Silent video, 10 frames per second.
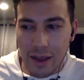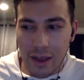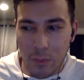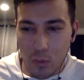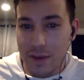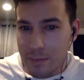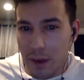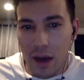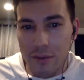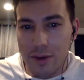was
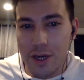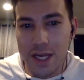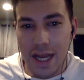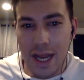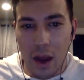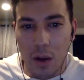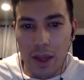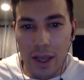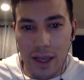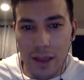impoverished and now
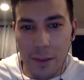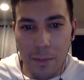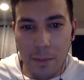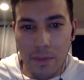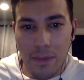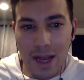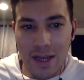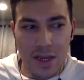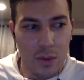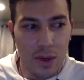like
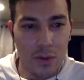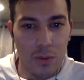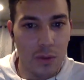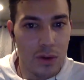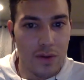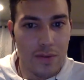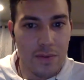She's one of the world's